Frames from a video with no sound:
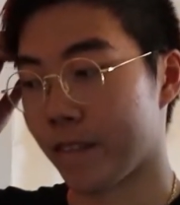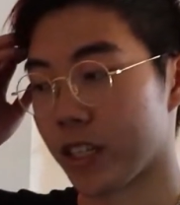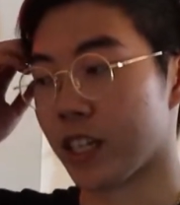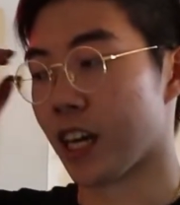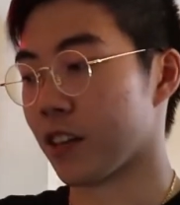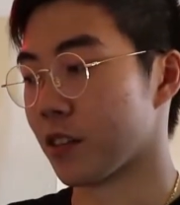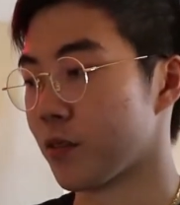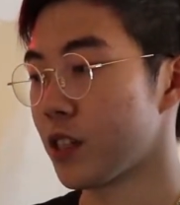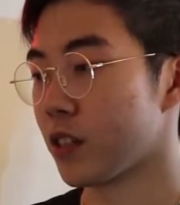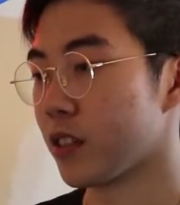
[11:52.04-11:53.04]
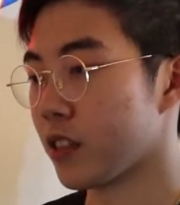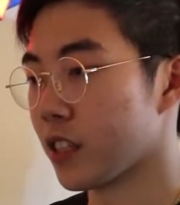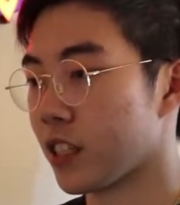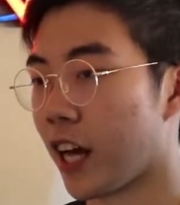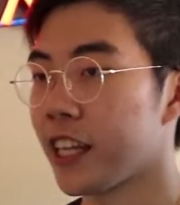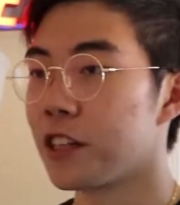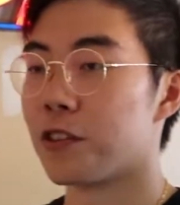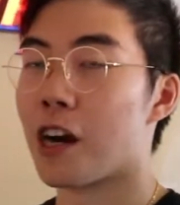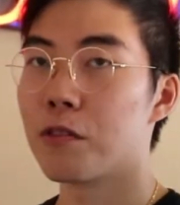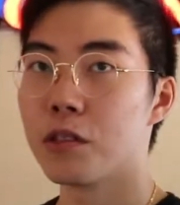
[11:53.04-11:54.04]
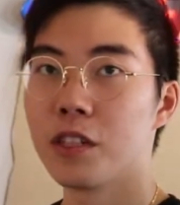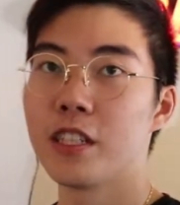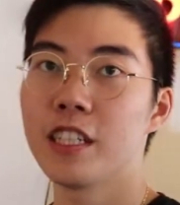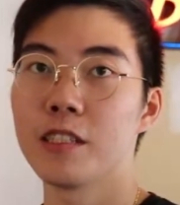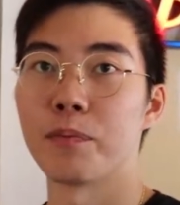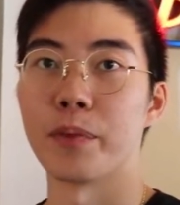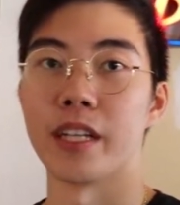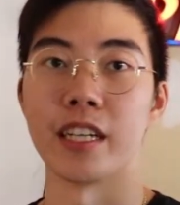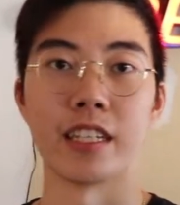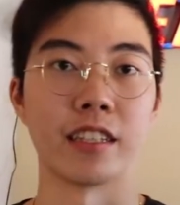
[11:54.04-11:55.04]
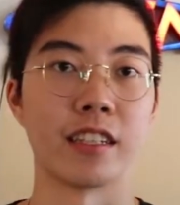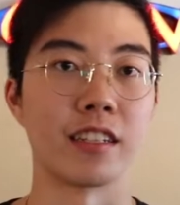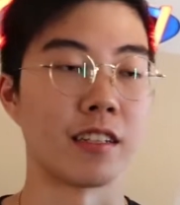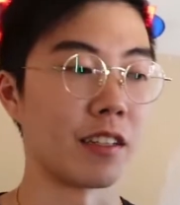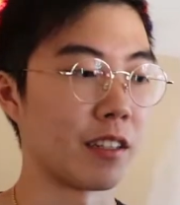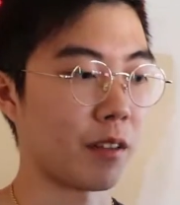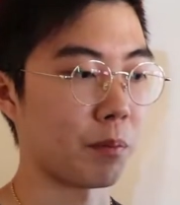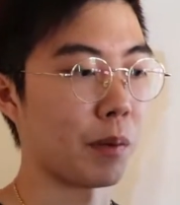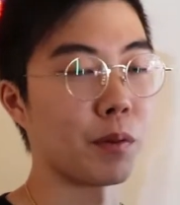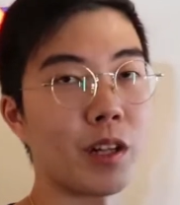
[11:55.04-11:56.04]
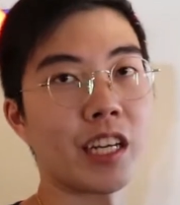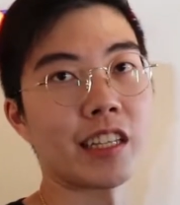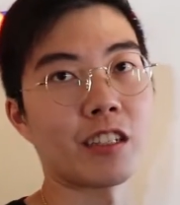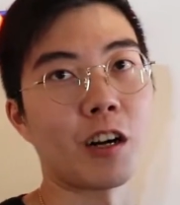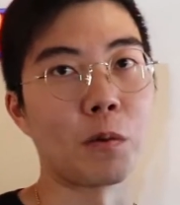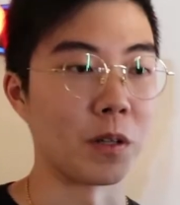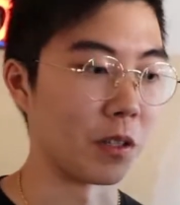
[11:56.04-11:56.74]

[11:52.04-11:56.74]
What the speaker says: Yeah, so if you're, I think the driver will notice, but like the people looking at the car won't